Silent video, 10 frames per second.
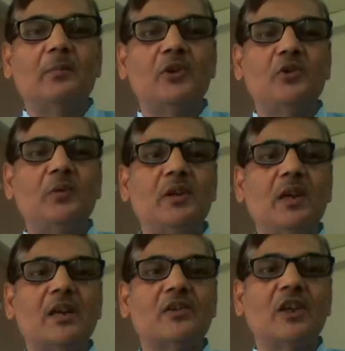between
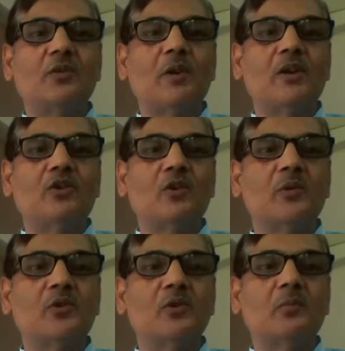X and Y
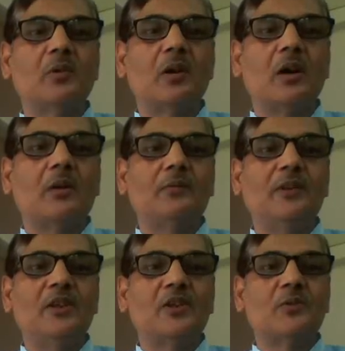chromosome of
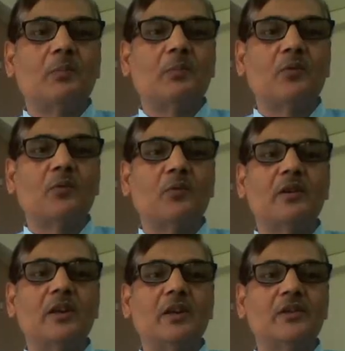this PAR1
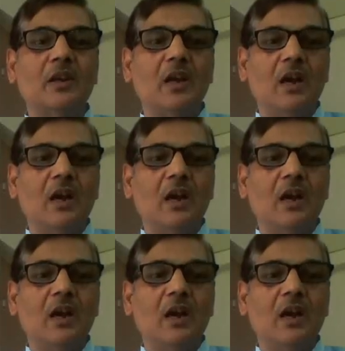region